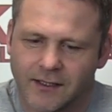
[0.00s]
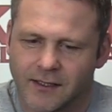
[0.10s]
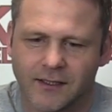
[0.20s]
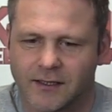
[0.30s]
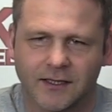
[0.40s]

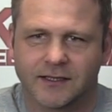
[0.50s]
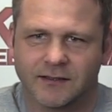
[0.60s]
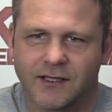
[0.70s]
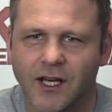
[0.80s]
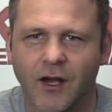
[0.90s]
I
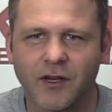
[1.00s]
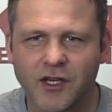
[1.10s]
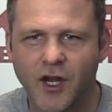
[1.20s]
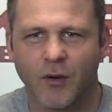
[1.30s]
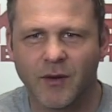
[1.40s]
don't, you
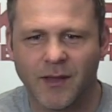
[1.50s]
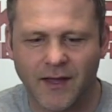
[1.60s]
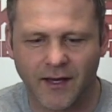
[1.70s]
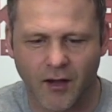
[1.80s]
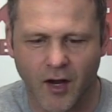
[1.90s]
don't want to be
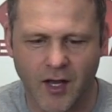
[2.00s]
that guy.